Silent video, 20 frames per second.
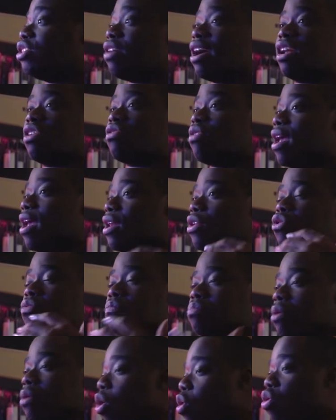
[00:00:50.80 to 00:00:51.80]
to create a new
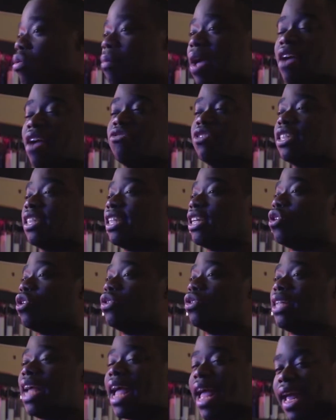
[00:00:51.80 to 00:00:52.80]
poem every single
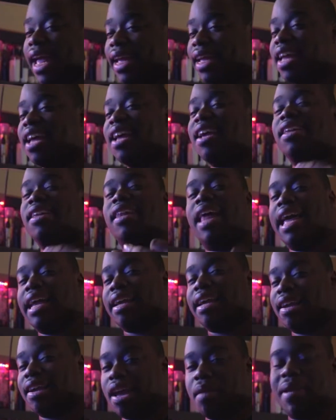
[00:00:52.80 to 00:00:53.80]
day? Like,
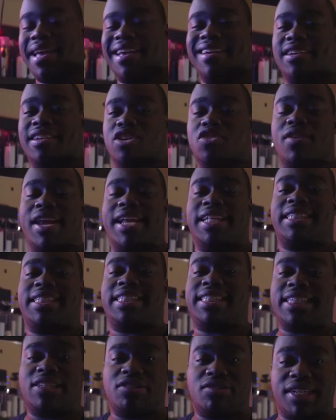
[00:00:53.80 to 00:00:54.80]
am I going to create
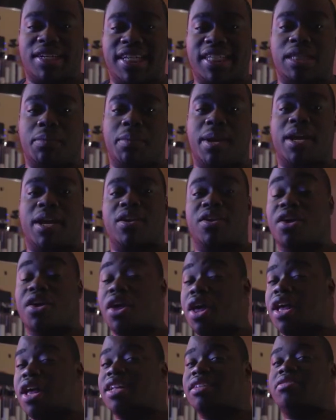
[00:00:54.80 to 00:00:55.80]
series? Am I going to
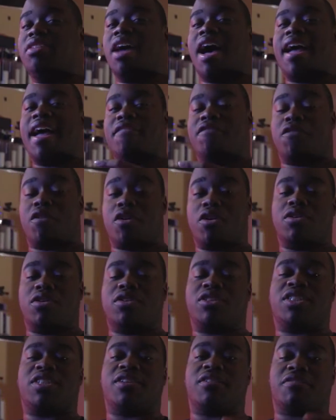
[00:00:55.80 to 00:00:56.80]

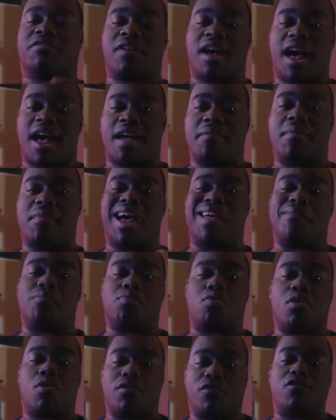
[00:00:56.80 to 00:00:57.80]
diversify my
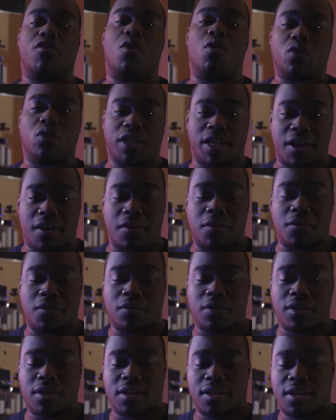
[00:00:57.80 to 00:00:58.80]
portfolio?
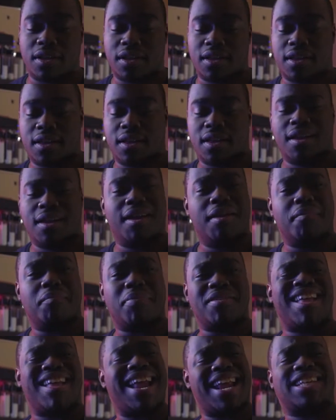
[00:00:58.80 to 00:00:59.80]
But
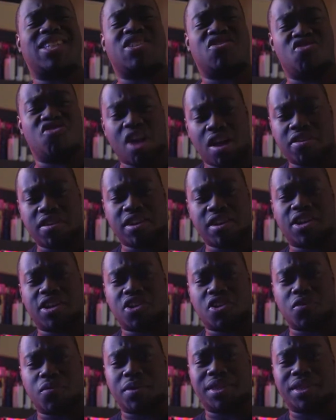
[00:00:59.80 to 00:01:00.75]
that has nothing to do with the